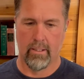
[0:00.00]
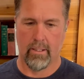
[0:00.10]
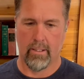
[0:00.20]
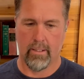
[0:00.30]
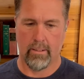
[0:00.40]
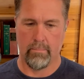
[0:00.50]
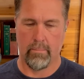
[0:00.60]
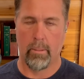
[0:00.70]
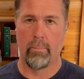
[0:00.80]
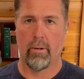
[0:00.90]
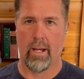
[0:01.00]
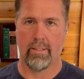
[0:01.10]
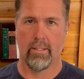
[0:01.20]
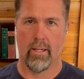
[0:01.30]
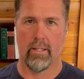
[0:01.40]
a
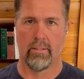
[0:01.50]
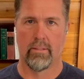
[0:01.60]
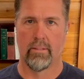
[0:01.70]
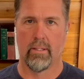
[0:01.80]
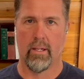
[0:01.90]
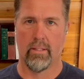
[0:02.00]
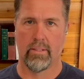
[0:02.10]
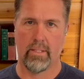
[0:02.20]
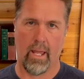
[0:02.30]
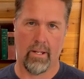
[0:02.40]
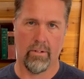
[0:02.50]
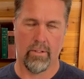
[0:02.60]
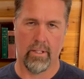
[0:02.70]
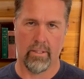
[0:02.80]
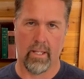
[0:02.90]
process standard
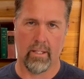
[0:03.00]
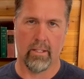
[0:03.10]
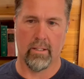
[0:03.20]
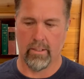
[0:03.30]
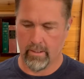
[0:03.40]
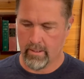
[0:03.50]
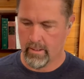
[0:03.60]
that they could